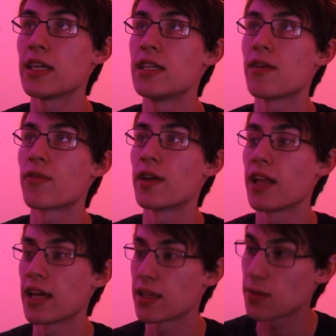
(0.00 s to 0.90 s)

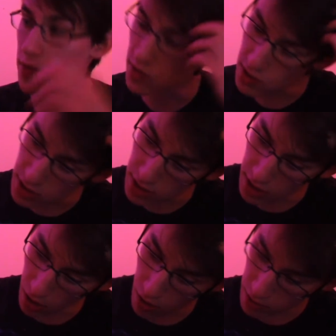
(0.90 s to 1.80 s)
different. There was
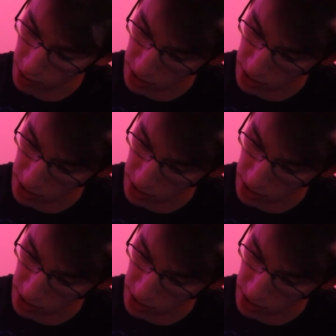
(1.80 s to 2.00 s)
the art